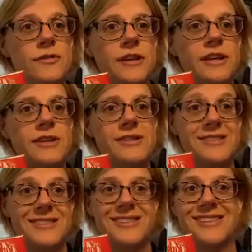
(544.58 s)
2
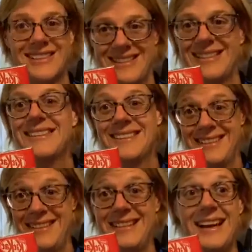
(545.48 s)
fingers.
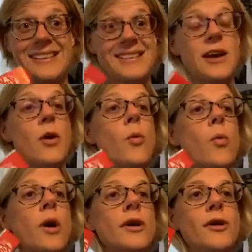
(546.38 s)
Yes,
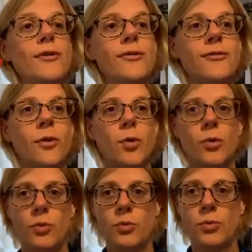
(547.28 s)
104.